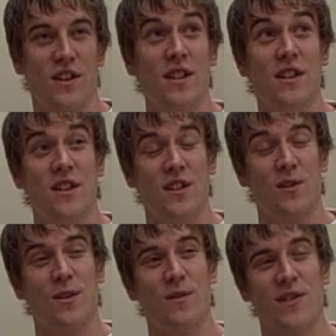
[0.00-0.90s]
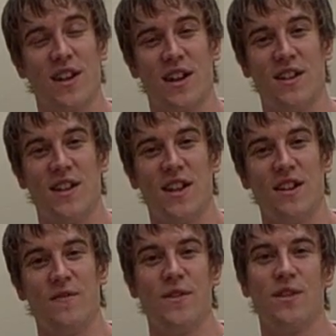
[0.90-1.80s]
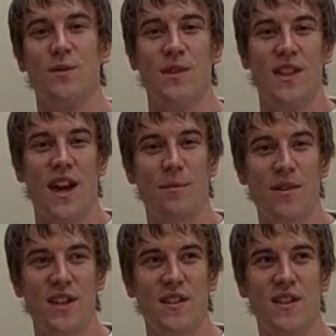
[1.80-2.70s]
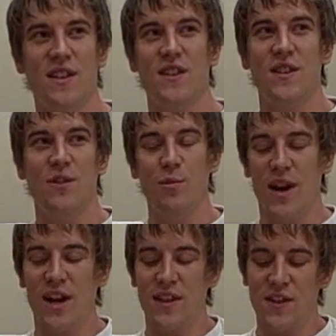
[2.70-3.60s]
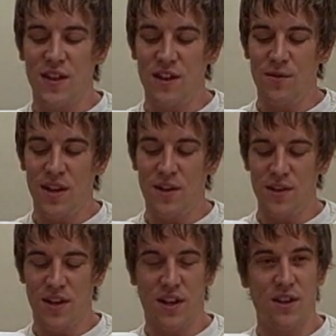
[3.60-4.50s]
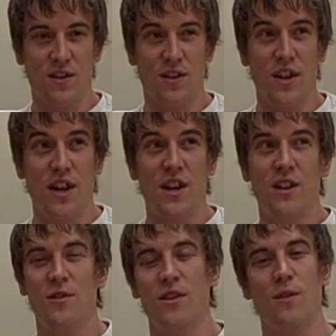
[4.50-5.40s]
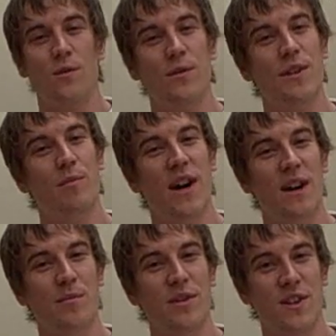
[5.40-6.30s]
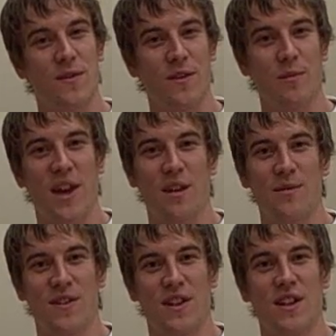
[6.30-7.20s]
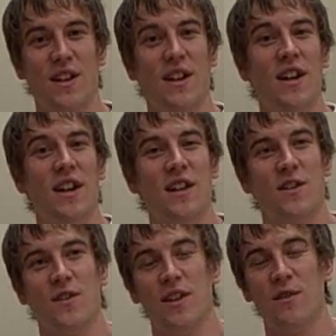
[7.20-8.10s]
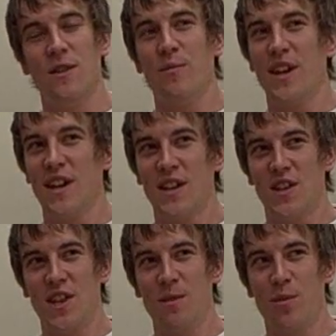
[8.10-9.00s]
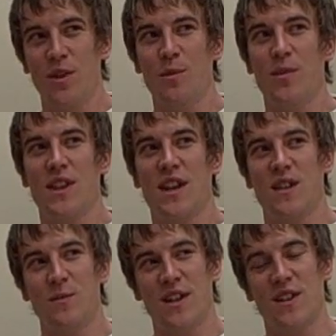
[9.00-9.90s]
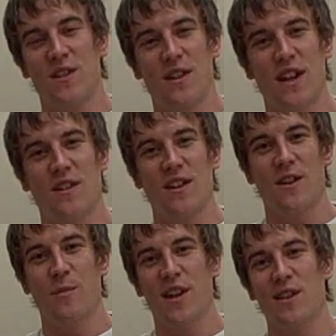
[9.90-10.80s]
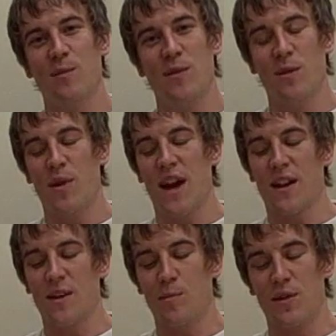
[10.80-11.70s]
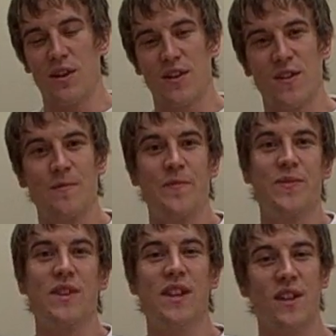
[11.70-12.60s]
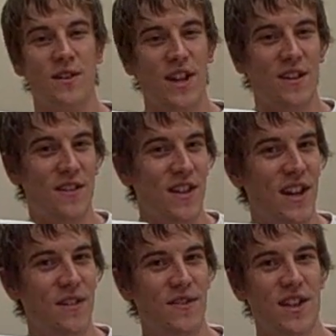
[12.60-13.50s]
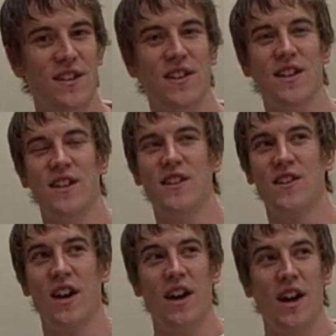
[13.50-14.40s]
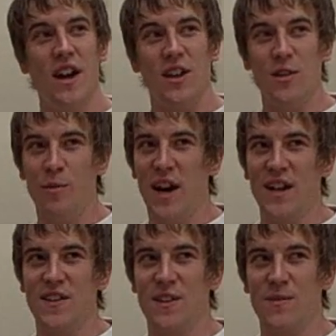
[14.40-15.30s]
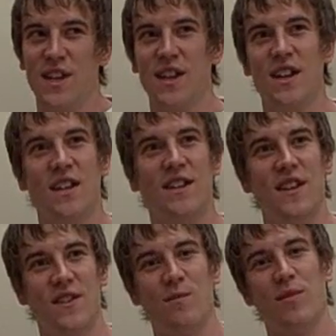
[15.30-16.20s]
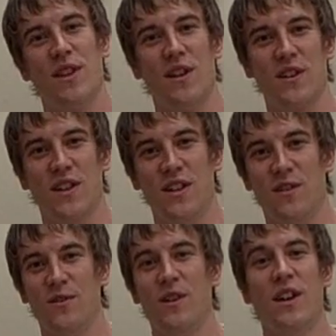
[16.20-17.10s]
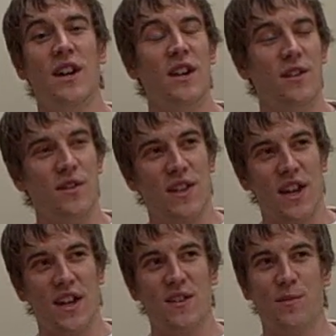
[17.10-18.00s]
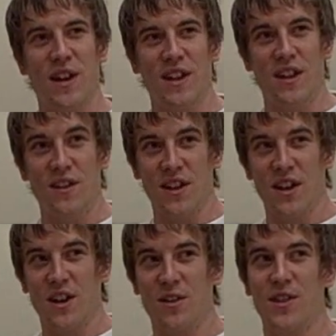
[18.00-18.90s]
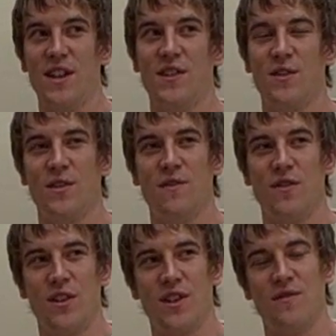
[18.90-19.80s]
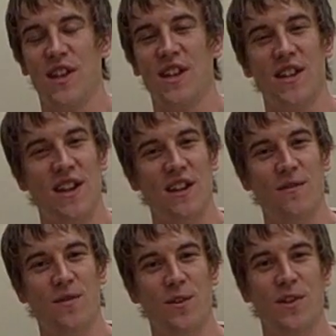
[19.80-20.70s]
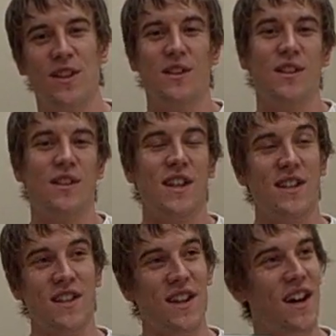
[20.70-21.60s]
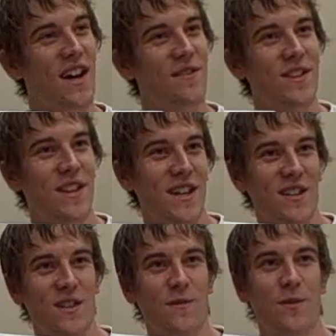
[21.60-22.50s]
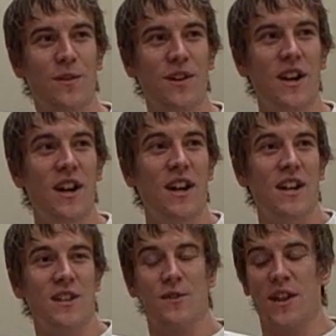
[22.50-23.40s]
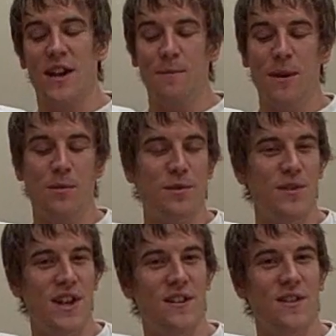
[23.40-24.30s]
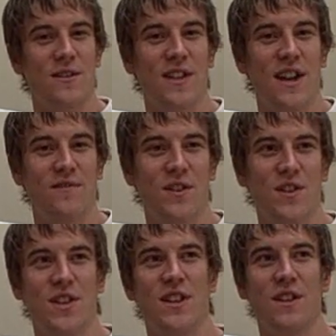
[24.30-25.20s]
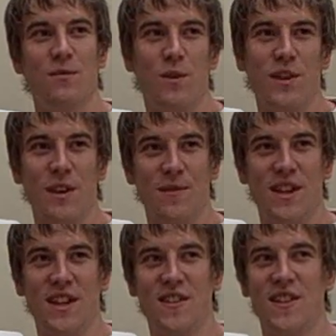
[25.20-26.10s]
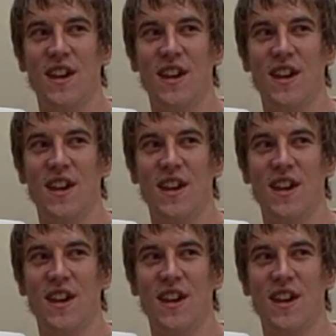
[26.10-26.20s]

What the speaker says: in control of the content. So what that means is you buy this e-reader, the Kindle, you can only buy books from Amazon. So the unit might get cheaper, but that's because they're counting on making the money back on books. The other downside of this is you buy something, it doesn't belong to you. There's a case about a year ago, they sold a version of 1984 that they did not have the license for, so a lot of people who downloaded that version woke up the next